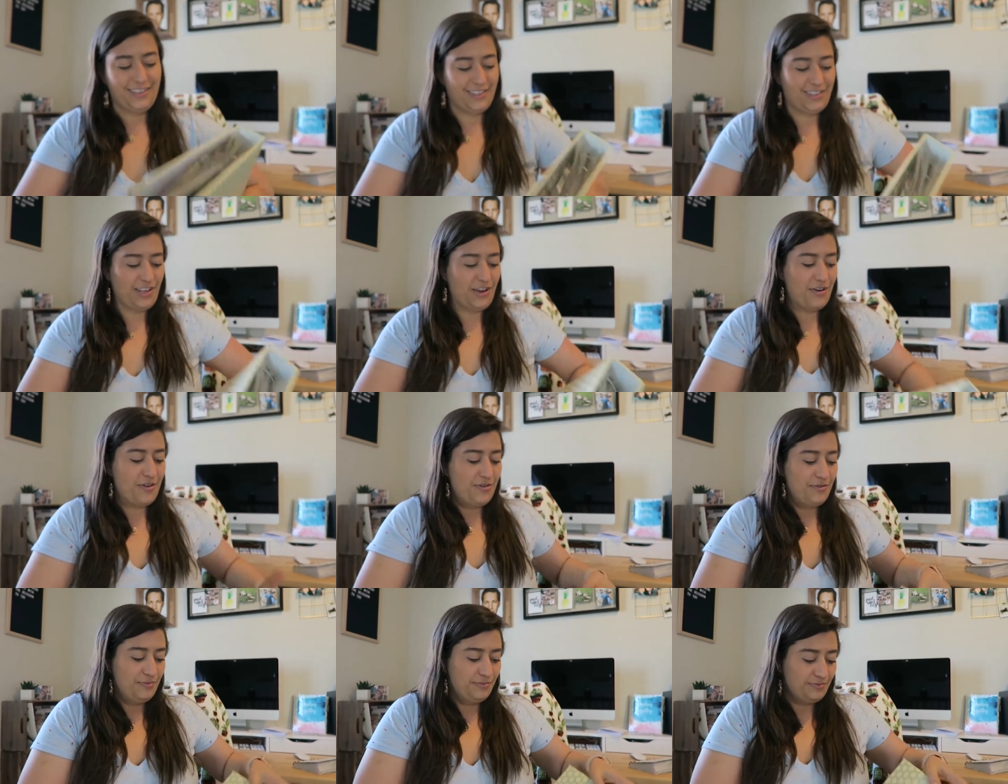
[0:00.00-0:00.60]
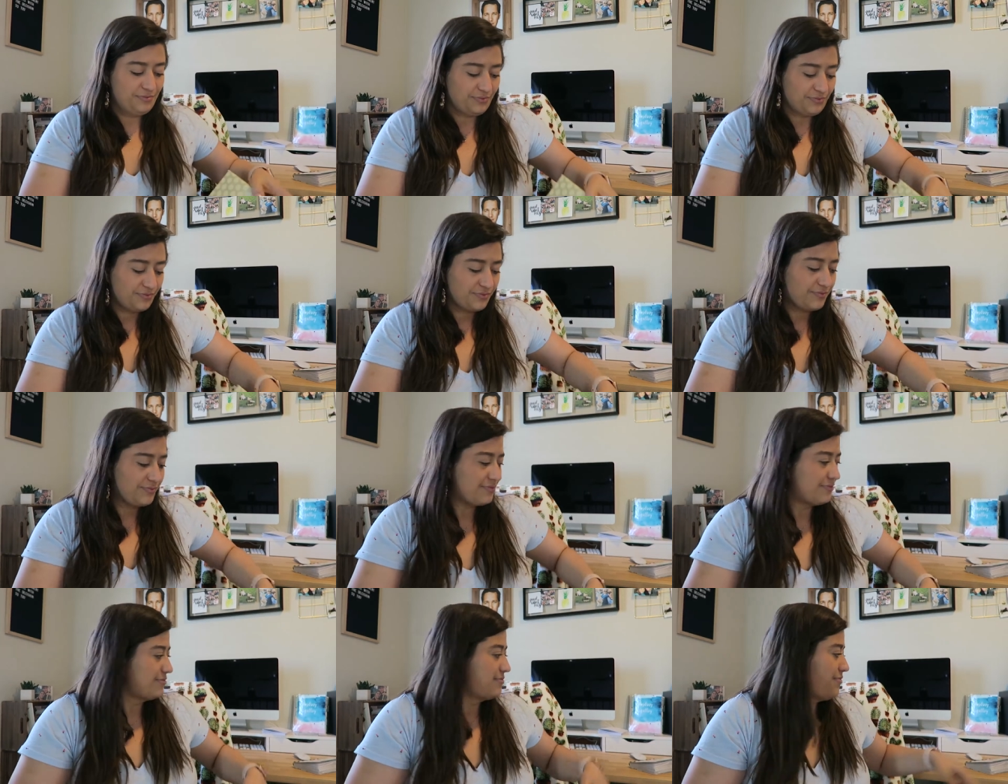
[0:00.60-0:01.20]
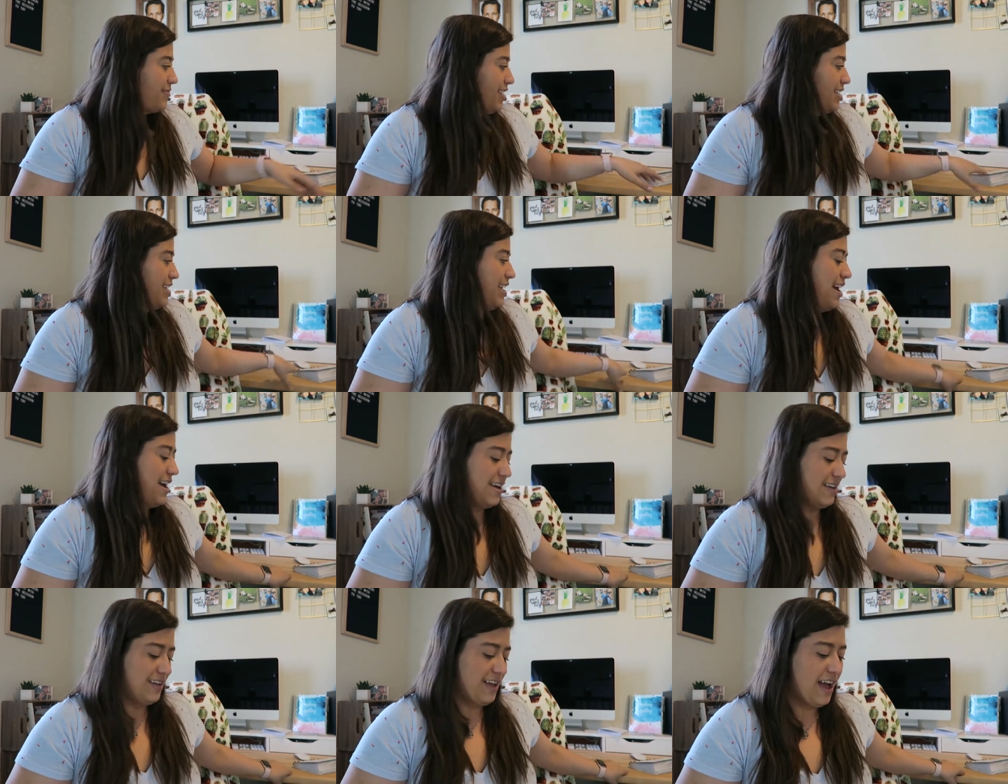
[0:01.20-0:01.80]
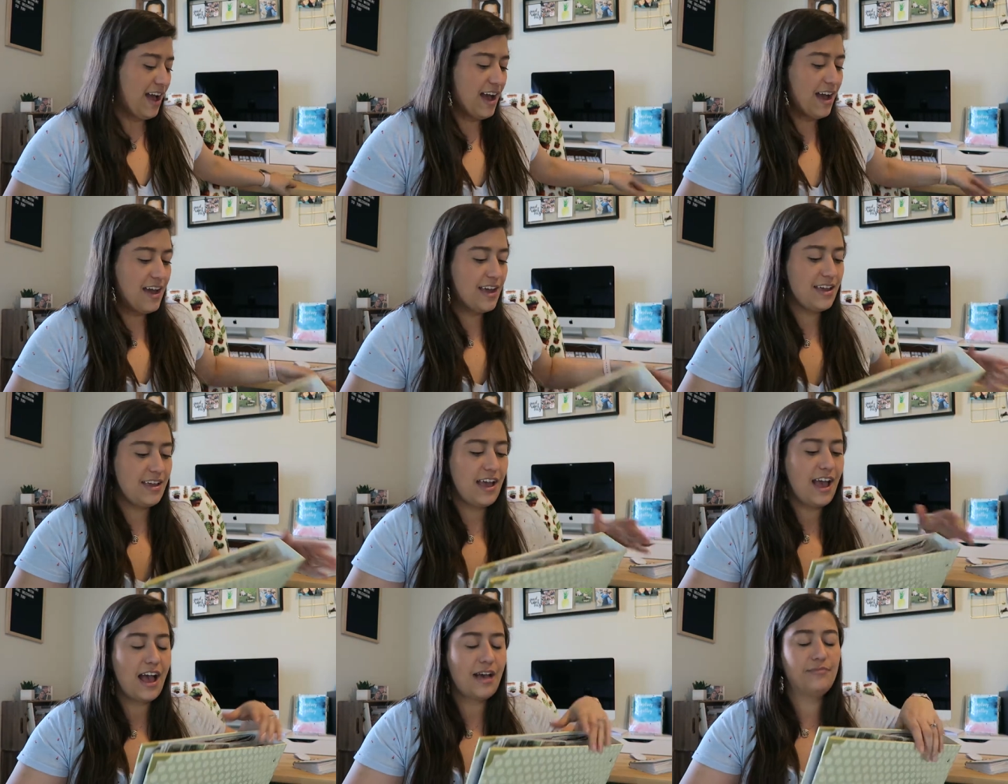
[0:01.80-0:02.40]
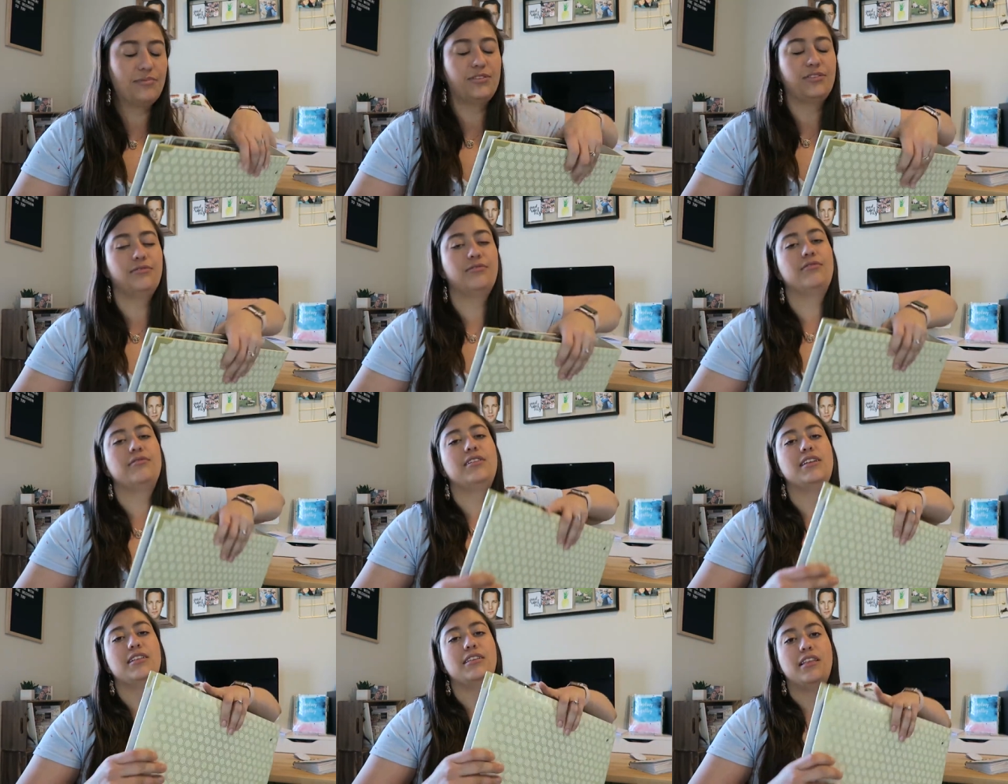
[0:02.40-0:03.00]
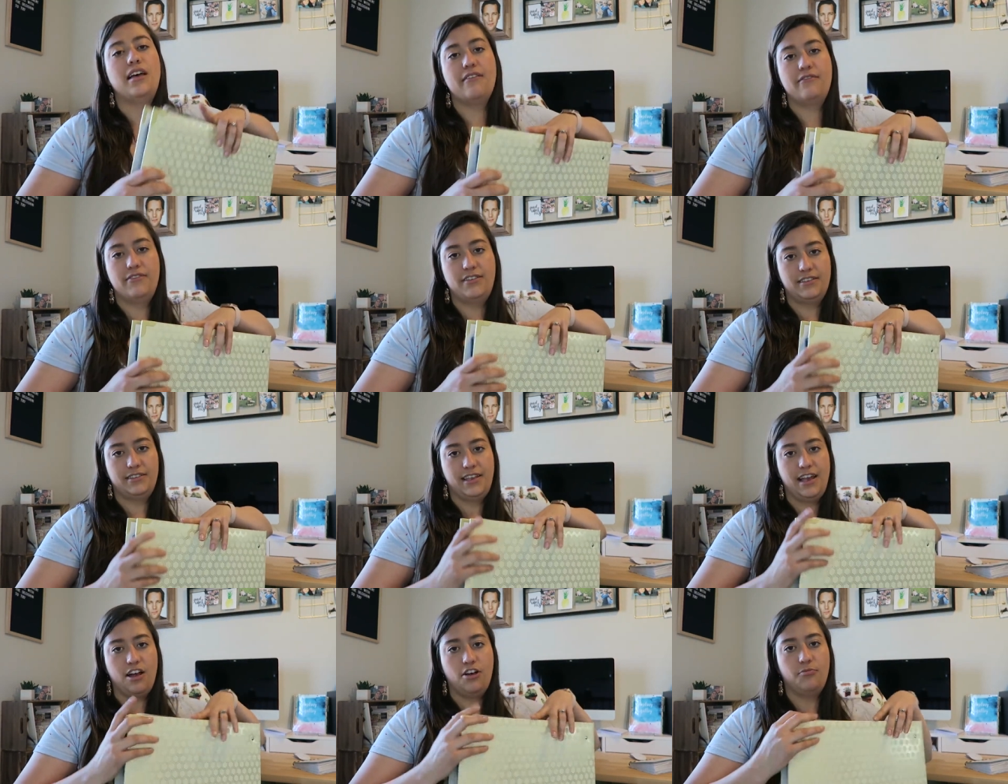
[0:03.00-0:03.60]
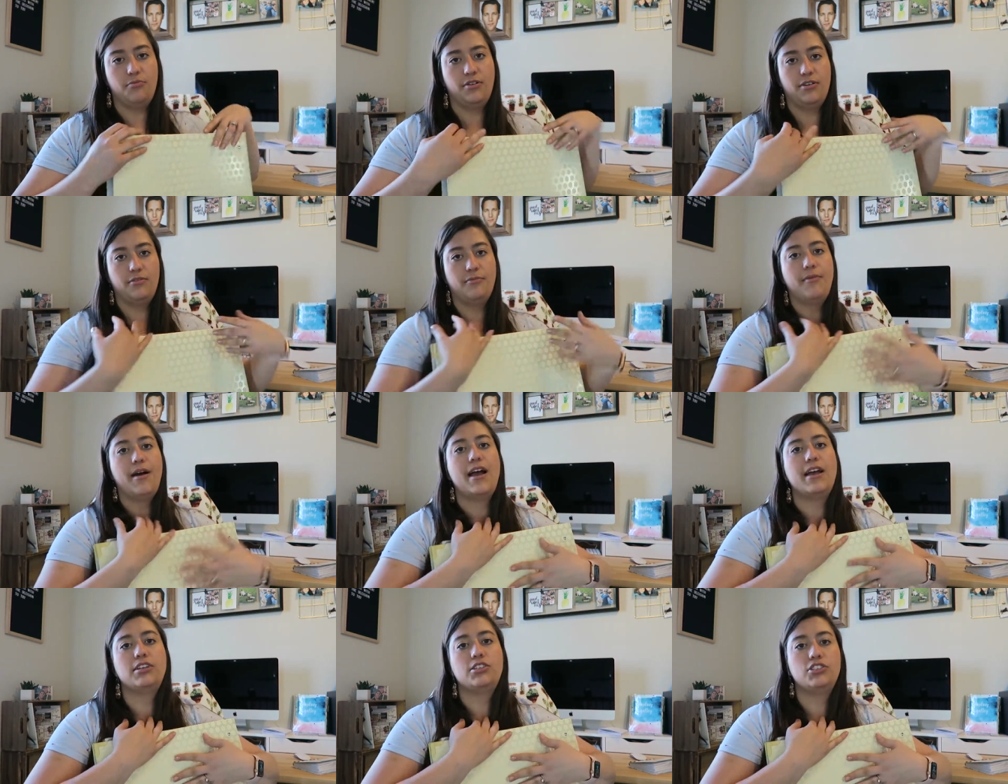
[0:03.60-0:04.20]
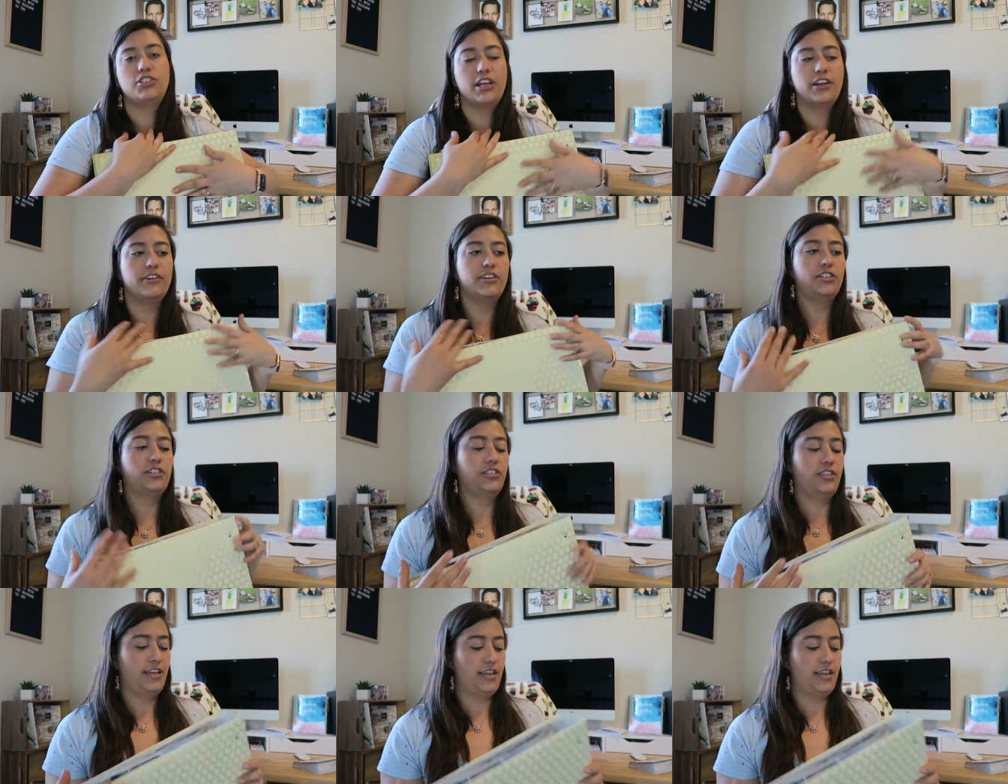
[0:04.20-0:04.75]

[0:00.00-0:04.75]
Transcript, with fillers: So yeah, I absolutely love this album. I cherish